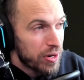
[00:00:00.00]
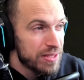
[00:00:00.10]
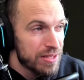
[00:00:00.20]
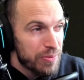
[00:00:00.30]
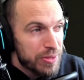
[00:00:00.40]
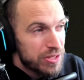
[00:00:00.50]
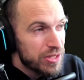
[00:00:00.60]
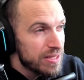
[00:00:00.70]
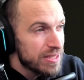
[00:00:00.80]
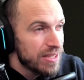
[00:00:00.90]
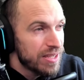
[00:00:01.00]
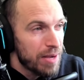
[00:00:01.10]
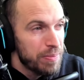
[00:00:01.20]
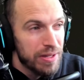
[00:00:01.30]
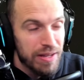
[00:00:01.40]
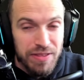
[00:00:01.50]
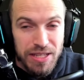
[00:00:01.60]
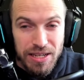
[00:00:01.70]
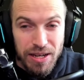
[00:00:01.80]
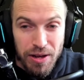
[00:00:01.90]
going to start with just a couple of
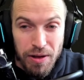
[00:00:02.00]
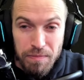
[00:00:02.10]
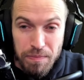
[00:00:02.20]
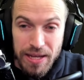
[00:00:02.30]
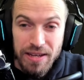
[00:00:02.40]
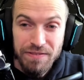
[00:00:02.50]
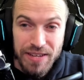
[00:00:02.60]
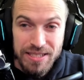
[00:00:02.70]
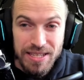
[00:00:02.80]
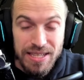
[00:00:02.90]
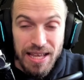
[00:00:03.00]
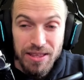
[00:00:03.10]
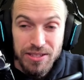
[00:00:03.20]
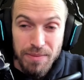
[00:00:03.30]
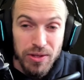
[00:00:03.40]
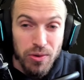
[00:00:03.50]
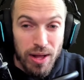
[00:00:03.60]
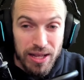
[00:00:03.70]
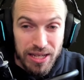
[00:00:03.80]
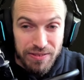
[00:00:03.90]
the big fixes and some of the
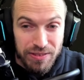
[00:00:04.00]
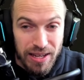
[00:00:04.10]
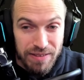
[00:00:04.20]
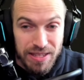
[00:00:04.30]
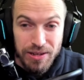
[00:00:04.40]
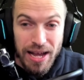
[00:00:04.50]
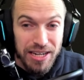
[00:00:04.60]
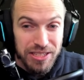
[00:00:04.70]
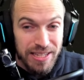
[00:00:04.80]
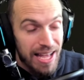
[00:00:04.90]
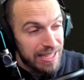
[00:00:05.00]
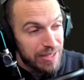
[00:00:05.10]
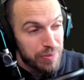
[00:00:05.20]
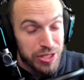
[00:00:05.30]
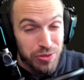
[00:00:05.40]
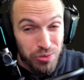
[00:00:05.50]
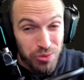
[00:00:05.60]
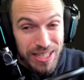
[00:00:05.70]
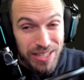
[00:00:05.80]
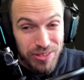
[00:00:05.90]
quality of life that they're actually adding in, which is
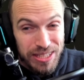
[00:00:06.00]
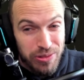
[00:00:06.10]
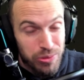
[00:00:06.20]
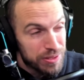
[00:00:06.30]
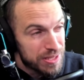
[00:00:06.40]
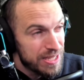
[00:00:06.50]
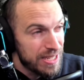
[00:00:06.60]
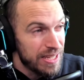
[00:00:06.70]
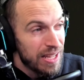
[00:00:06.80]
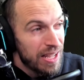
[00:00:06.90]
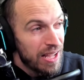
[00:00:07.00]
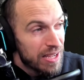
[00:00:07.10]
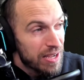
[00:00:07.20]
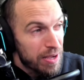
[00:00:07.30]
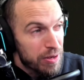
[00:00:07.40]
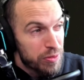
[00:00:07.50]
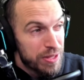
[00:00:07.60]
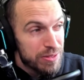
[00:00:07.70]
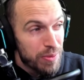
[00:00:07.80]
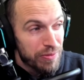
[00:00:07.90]
really, really cool to see. Uh,
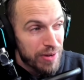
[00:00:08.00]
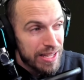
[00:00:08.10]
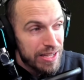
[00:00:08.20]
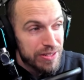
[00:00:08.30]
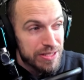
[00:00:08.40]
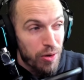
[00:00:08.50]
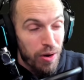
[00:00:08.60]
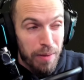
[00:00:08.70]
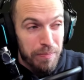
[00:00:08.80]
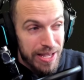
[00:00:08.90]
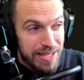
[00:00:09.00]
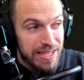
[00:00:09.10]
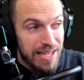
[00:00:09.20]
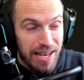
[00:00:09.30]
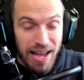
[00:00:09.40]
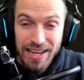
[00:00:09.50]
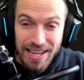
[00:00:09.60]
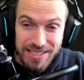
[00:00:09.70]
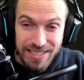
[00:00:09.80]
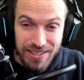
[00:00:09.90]
this one right here is amazing, and I
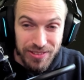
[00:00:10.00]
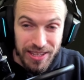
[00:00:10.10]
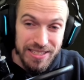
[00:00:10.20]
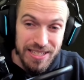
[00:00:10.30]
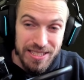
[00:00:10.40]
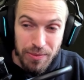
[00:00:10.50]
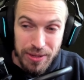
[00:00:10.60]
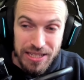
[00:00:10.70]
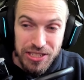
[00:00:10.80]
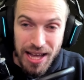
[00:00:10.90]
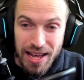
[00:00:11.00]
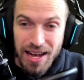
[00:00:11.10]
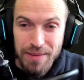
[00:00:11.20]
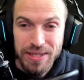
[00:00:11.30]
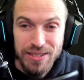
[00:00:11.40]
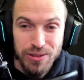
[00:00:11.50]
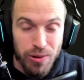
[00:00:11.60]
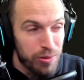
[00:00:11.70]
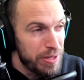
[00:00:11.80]
actually didn't realize this. Somebody in chat hopped in and told